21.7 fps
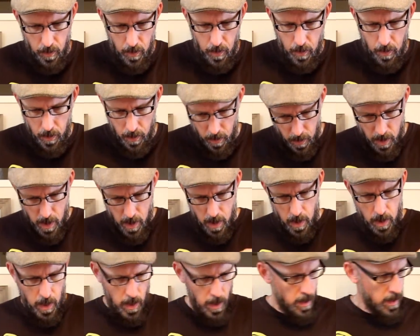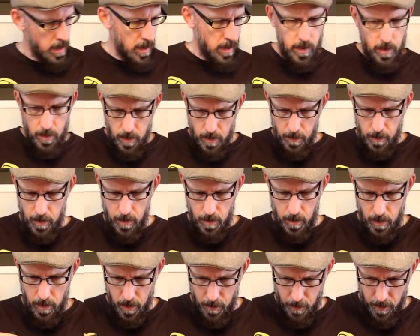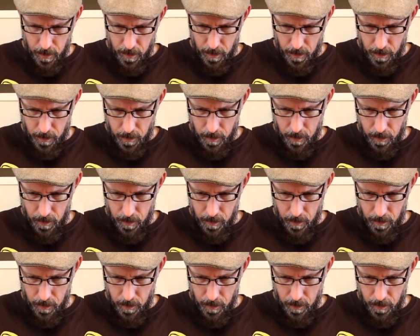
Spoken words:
Now we have ourselves a nice back section.